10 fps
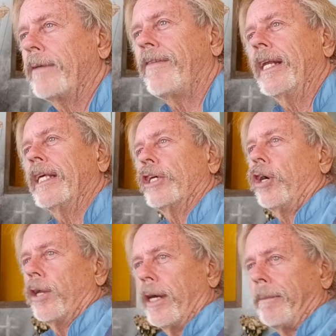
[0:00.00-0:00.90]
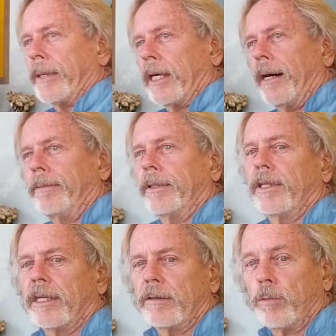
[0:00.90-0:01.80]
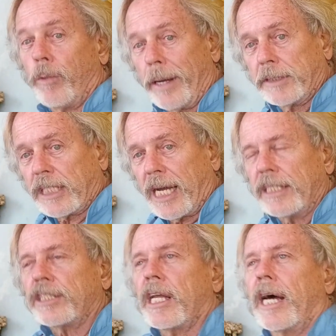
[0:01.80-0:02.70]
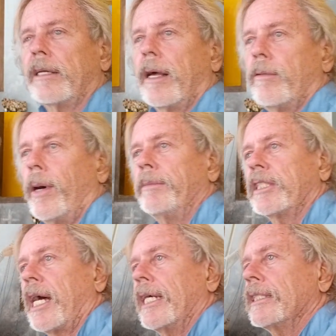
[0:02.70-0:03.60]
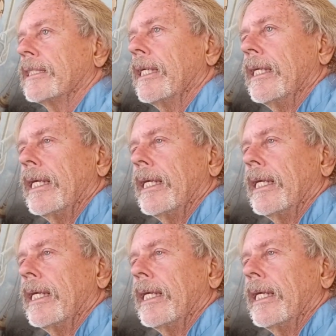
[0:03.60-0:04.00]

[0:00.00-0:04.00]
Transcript: finally called up a couple of the websites, the online websites,